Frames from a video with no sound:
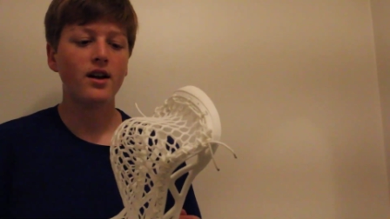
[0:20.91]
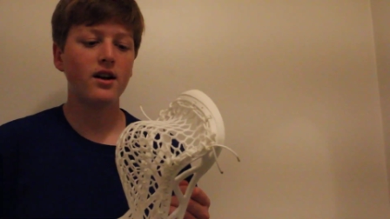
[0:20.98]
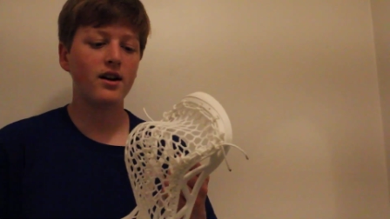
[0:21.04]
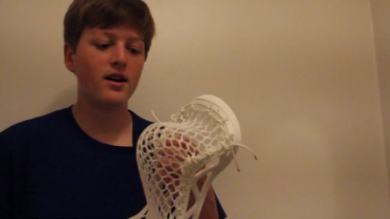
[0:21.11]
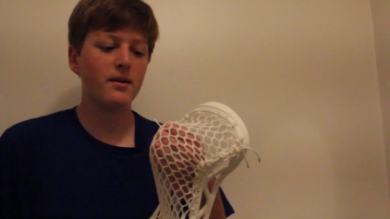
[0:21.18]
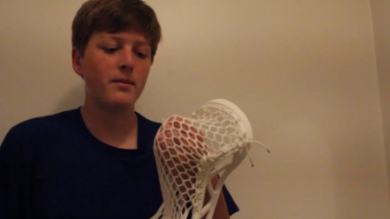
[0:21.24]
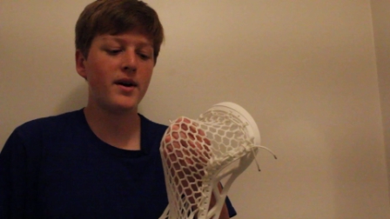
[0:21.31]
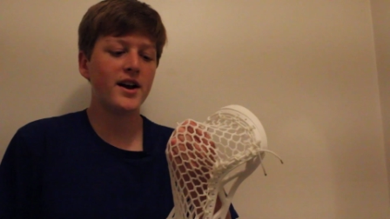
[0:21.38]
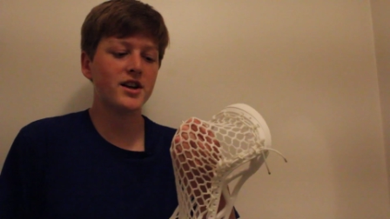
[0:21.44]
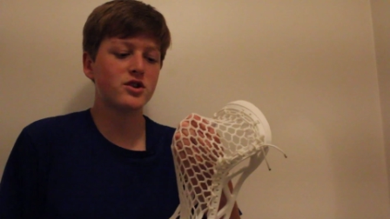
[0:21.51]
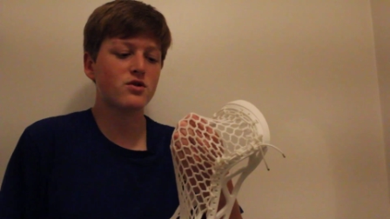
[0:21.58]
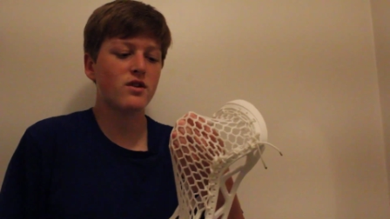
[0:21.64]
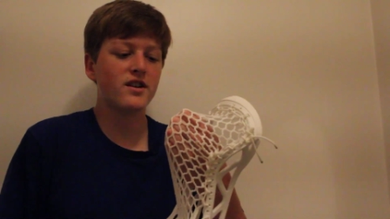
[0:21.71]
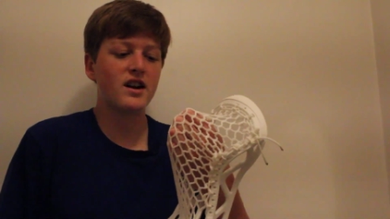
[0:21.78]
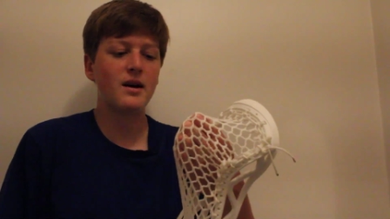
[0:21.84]
Um, I
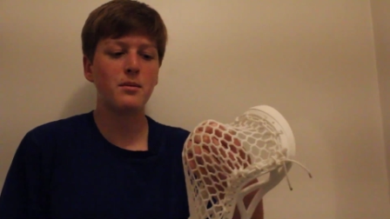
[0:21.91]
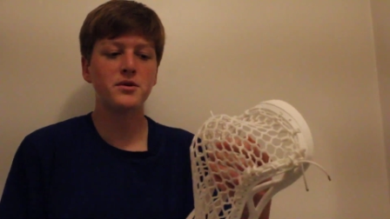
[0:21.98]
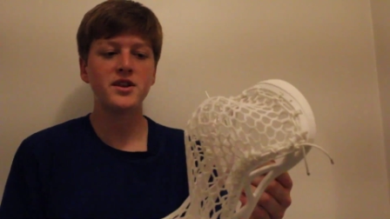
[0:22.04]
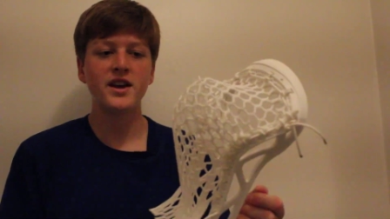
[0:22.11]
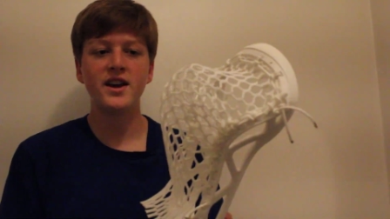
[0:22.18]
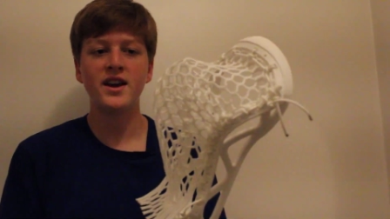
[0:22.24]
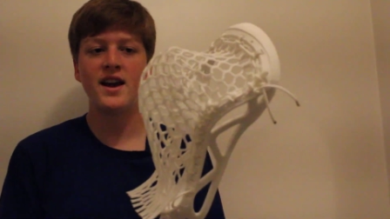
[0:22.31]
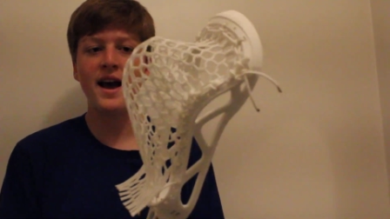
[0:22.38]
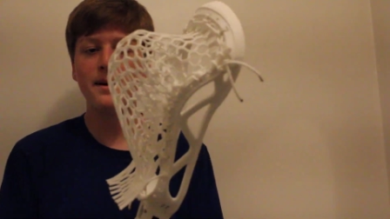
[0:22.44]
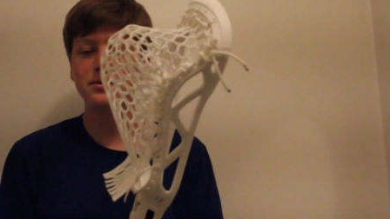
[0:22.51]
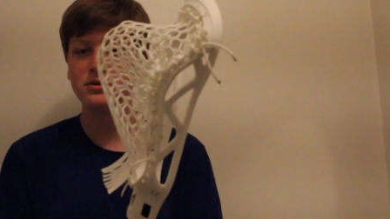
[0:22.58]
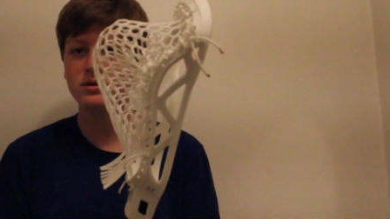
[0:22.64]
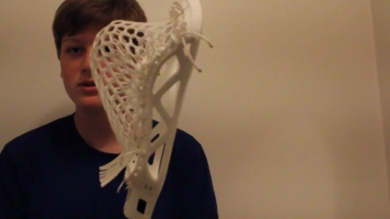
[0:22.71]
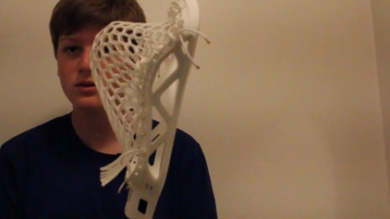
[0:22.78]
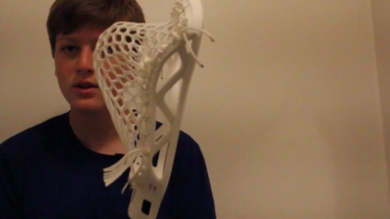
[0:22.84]
strung it up with a
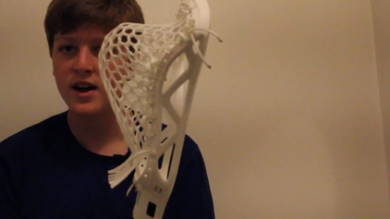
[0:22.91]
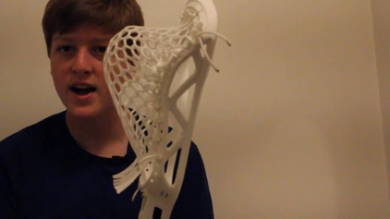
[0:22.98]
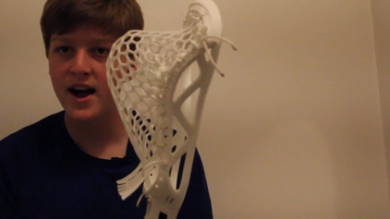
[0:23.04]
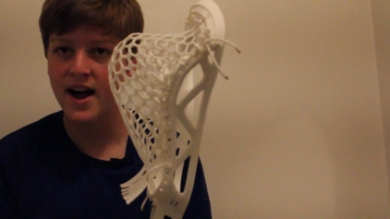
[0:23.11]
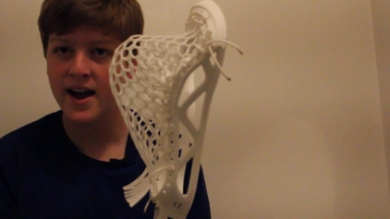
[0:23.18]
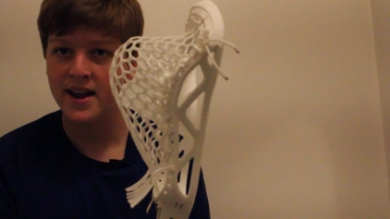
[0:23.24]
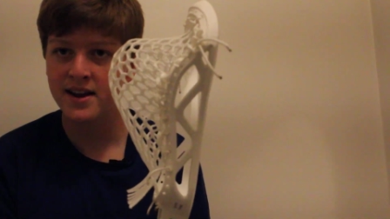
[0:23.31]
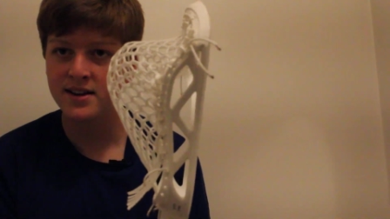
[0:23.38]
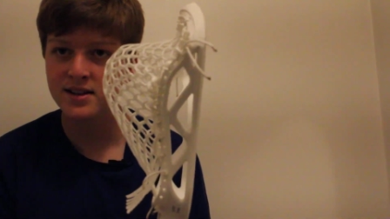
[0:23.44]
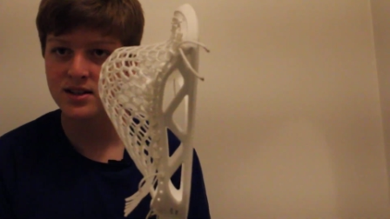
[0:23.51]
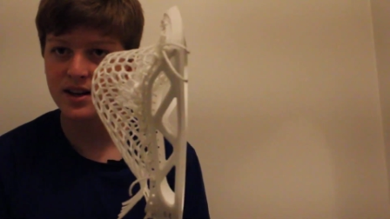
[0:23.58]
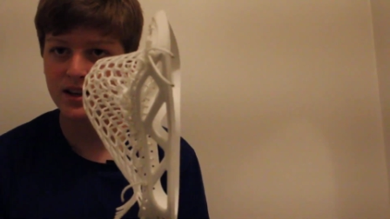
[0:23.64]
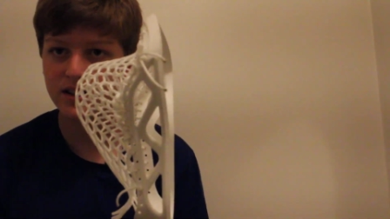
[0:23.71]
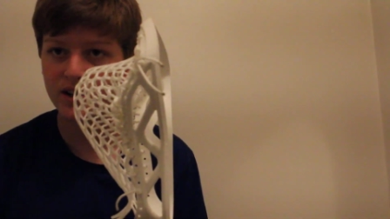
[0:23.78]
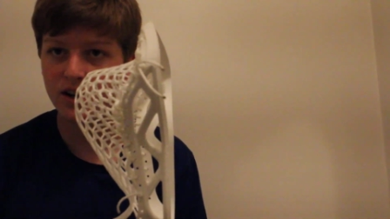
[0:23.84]
absolute high,
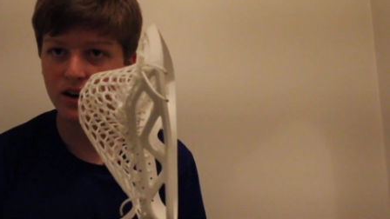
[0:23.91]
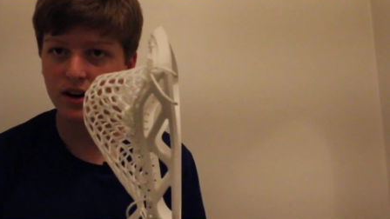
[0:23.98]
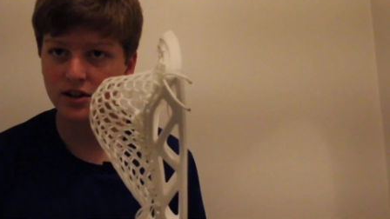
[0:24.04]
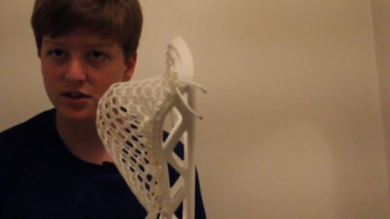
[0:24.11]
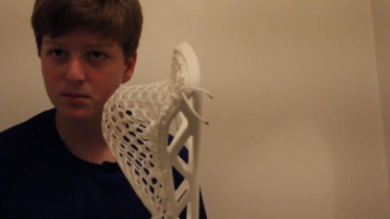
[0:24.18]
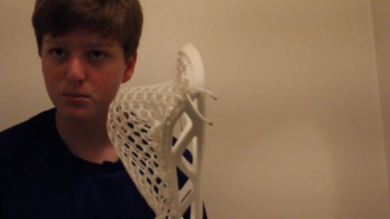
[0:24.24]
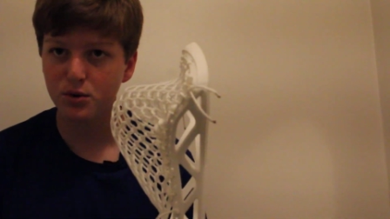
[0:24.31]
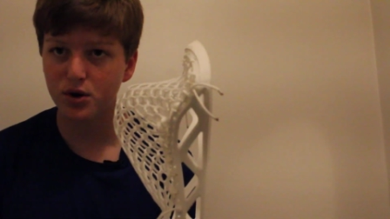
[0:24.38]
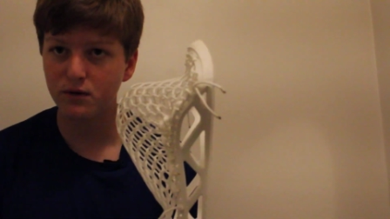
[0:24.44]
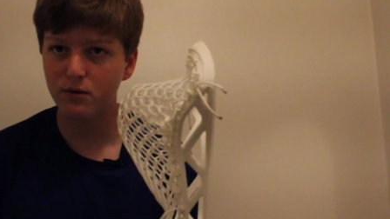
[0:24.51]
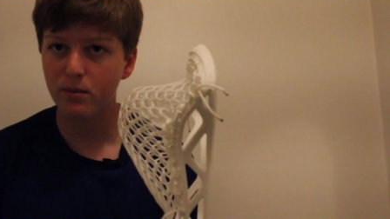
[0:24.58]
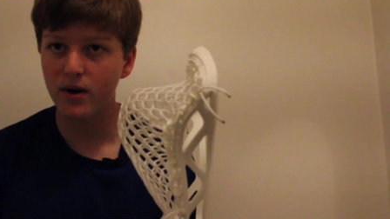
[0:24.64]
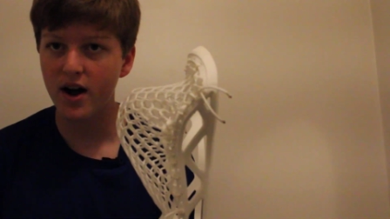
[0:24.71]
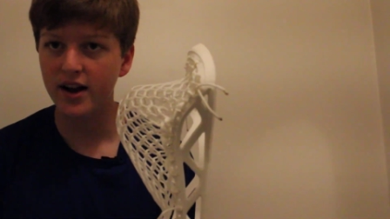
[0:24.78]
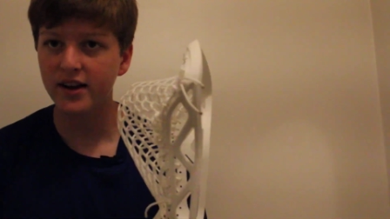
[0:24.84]
insanely awesome, beautiful
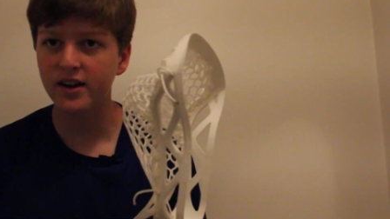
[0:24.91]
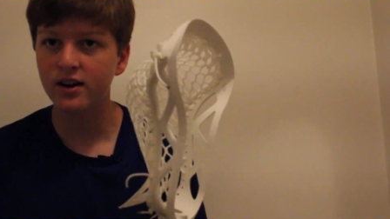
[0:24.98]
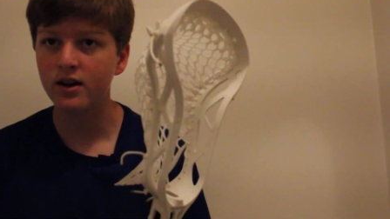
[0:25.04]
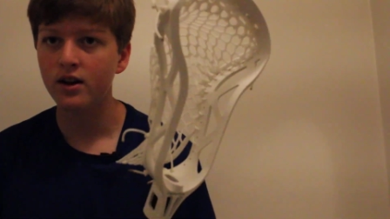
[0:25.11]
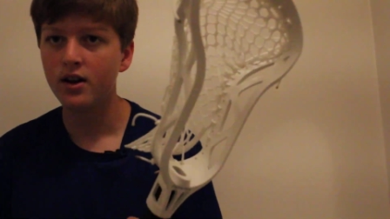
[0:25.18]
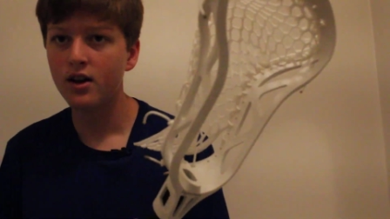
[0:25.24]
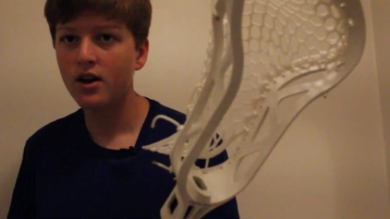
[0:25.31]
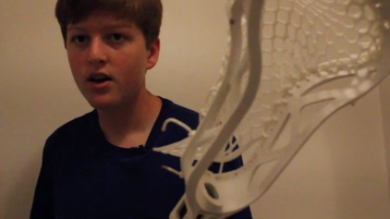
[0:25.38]
pocket.